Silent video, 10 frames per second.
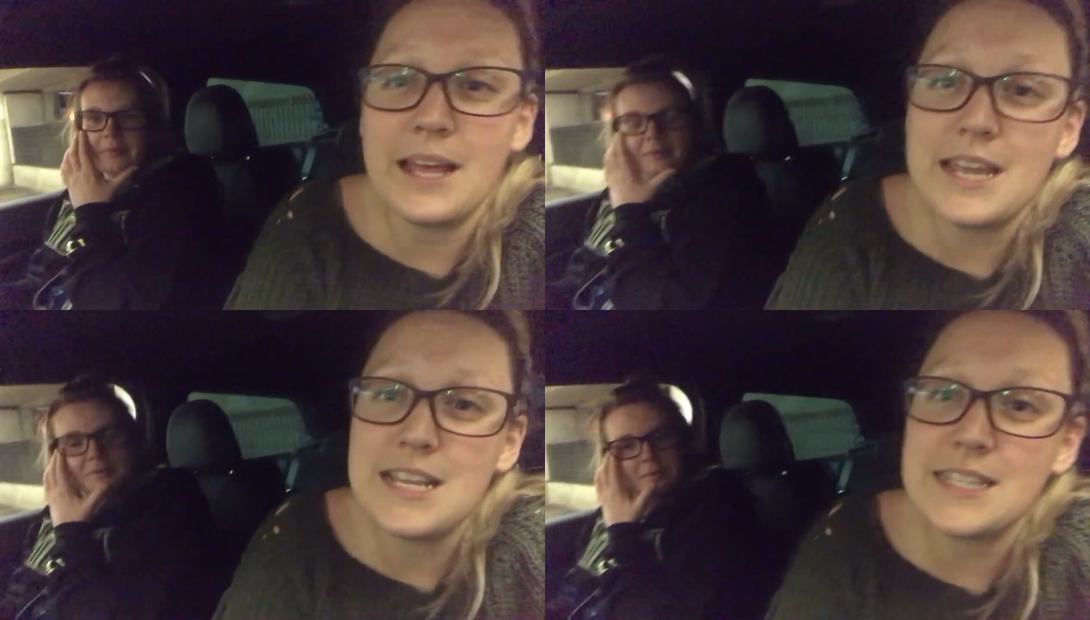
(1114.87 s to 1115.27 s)

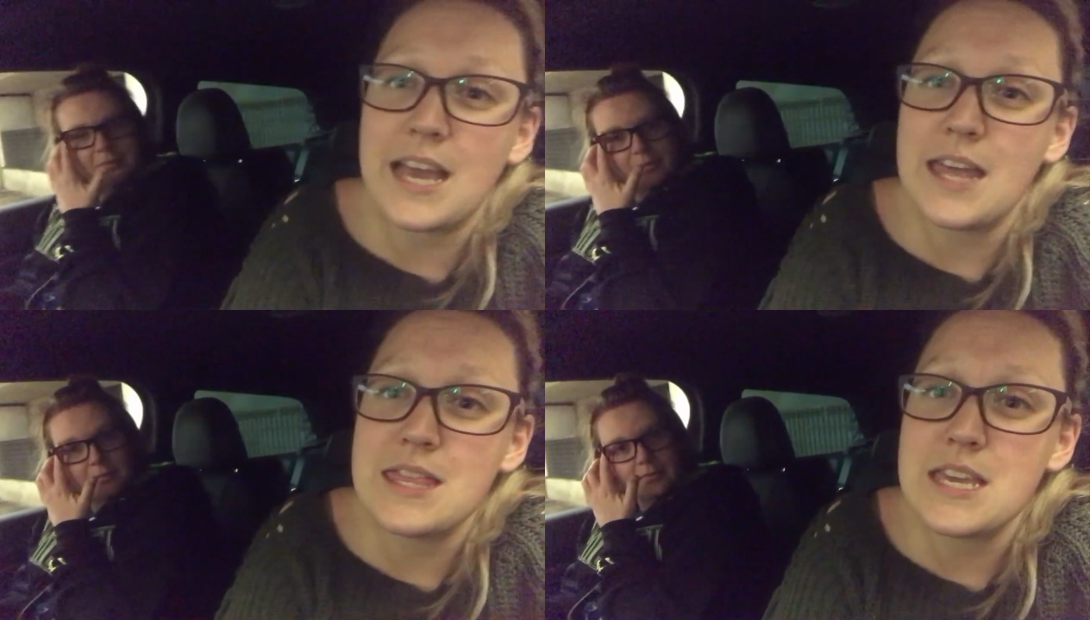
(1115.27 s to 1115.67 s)
Speaker 1: plays
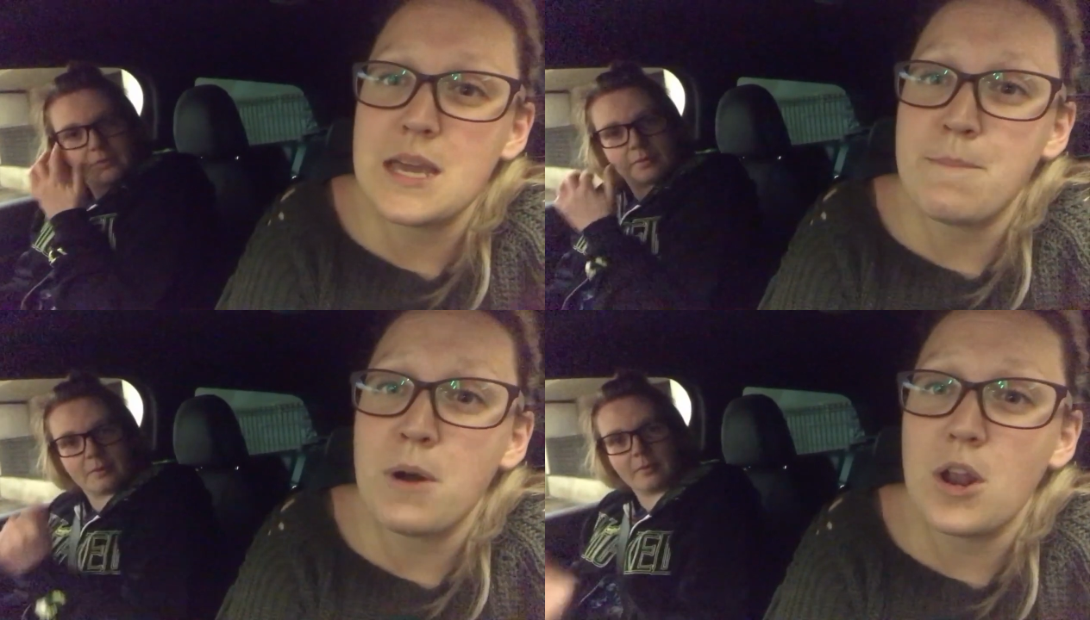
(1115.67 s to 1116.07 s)
at the
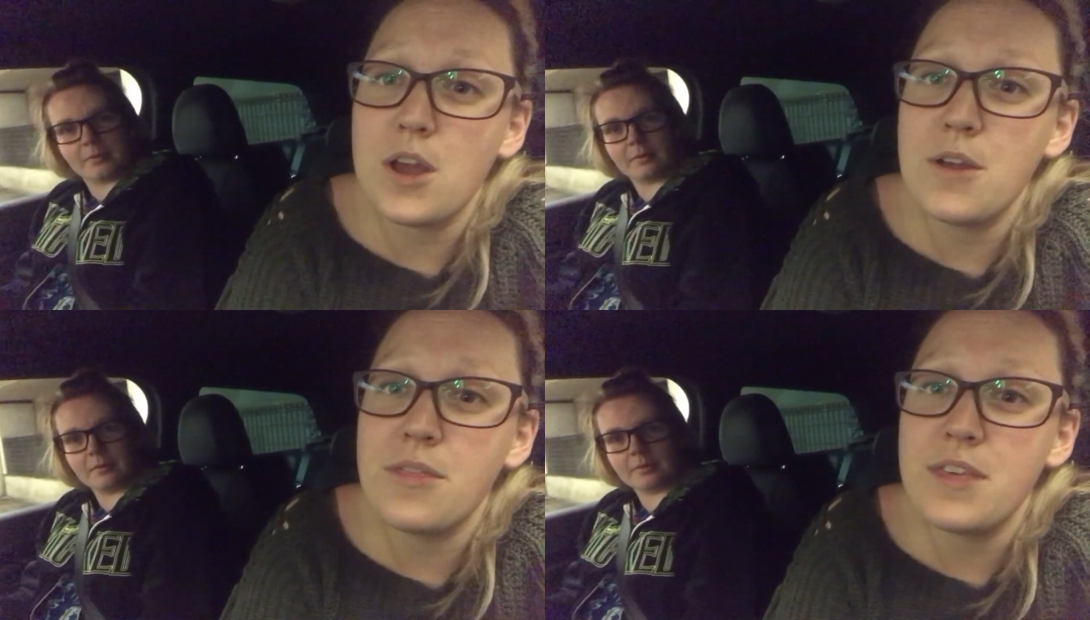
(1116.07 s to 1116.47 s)

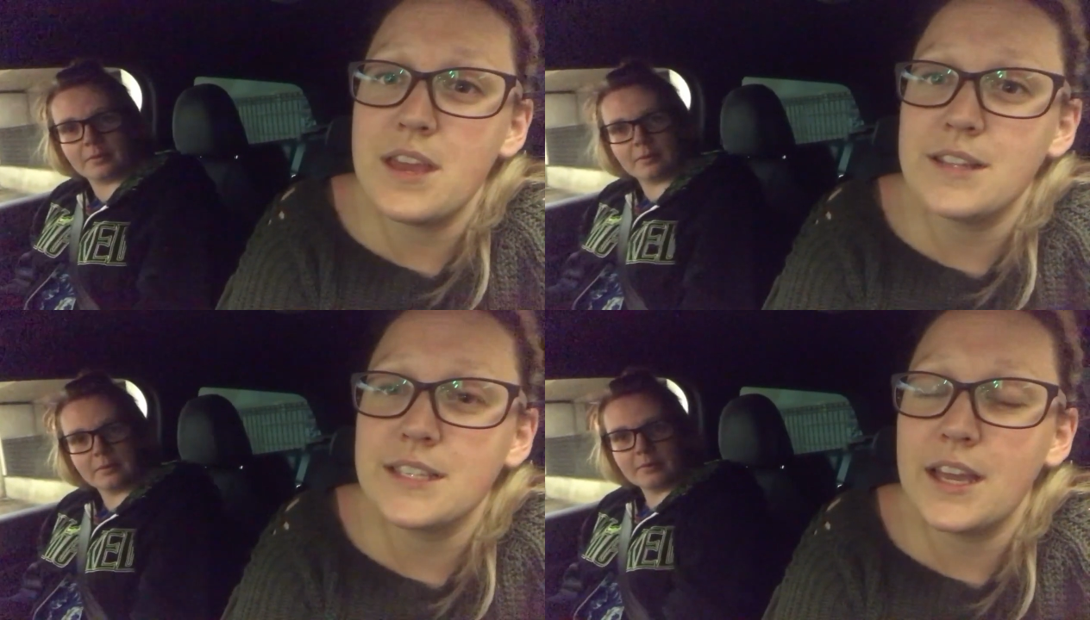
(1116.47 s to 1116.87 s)
Apollo
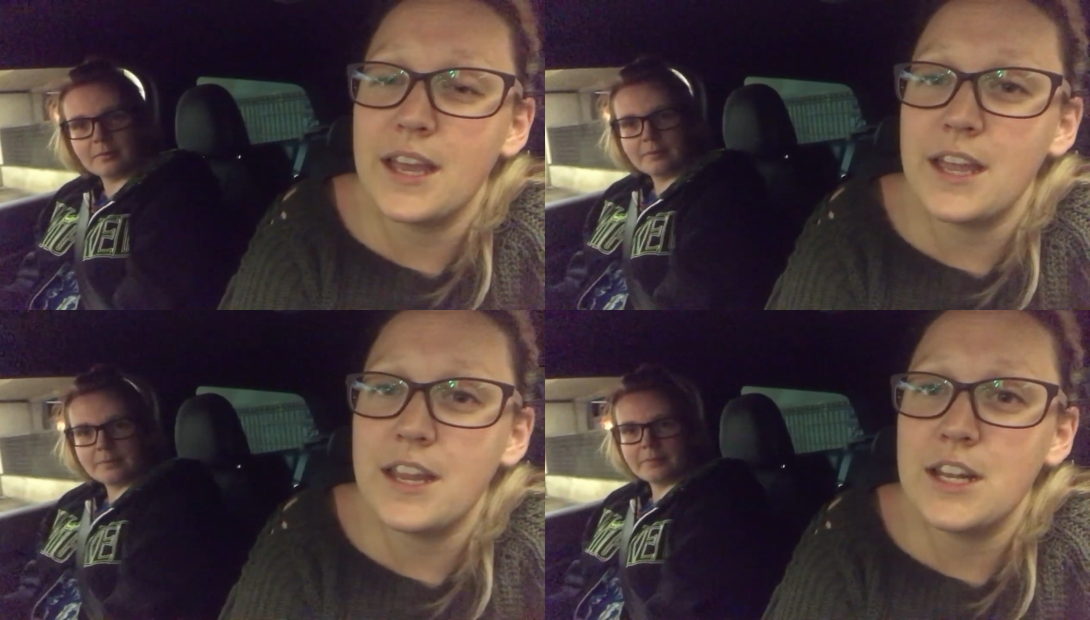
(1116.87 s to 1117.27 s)
Theatre
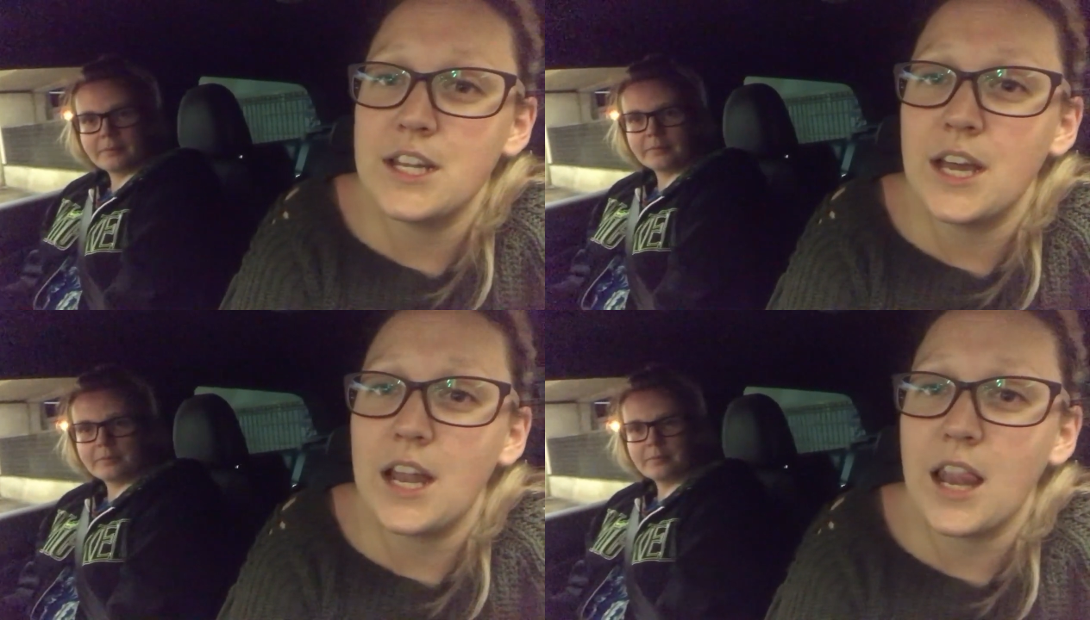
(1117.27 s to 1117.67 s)
in
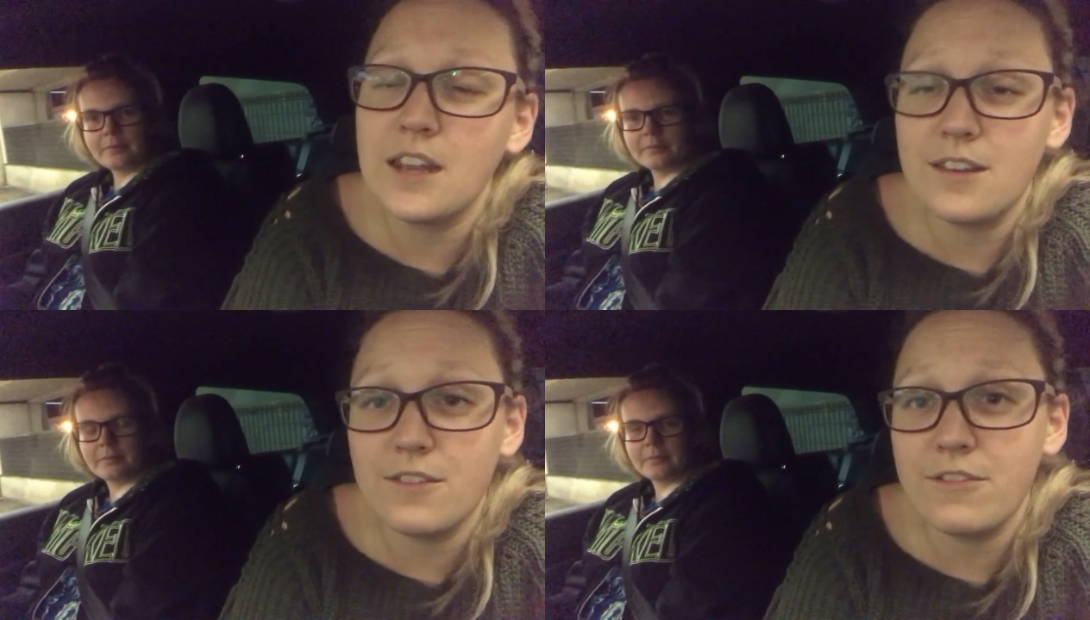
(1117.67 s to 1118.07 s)
London,